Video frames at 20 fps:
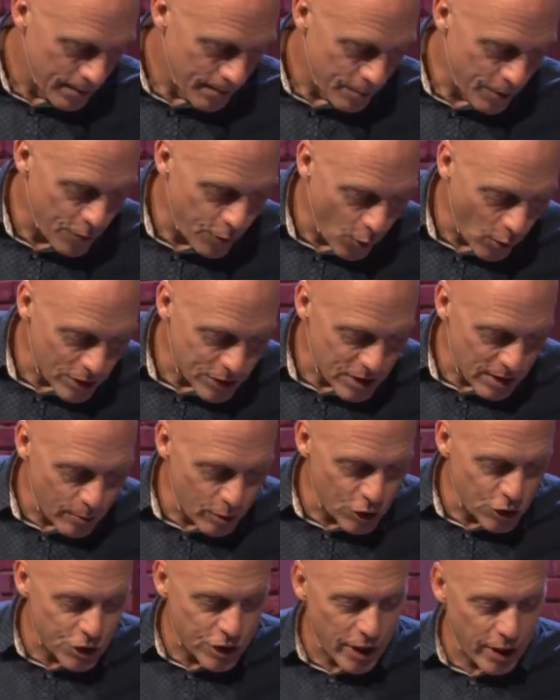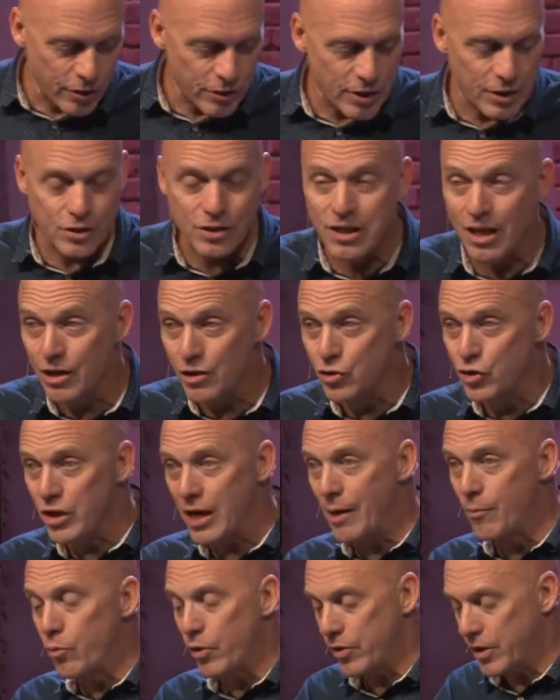Before someone shared this little
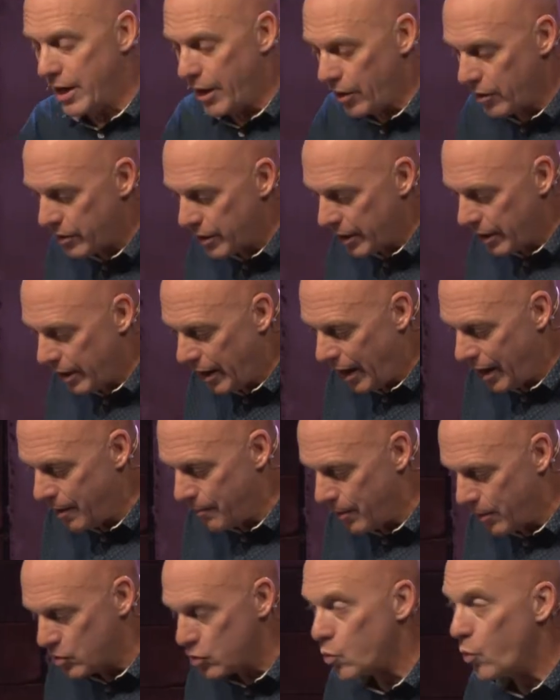gem with Carolyn and I about